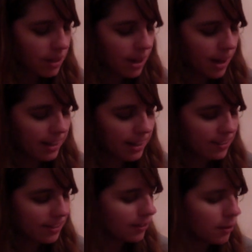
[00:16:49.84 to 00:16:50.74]
I
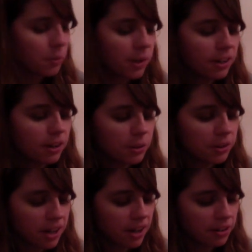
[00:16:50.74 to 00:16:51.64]
guess if you want to know what
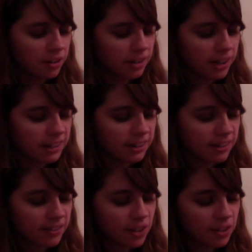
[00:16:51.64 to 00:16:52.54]
the other
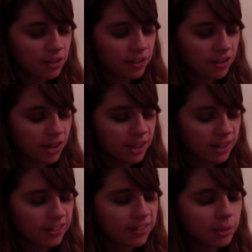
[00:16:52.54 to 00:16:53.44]
97 other
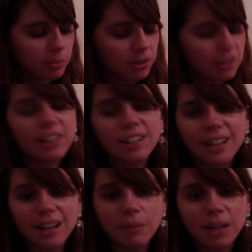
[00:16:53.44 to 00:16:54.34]
designs, see booklet,
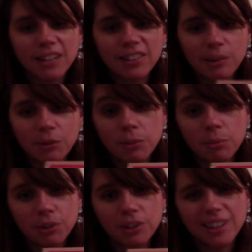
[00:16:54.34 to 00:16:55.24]
I guess that was the
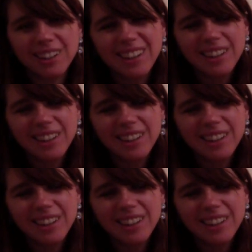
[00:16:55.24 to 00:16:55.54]
booklet.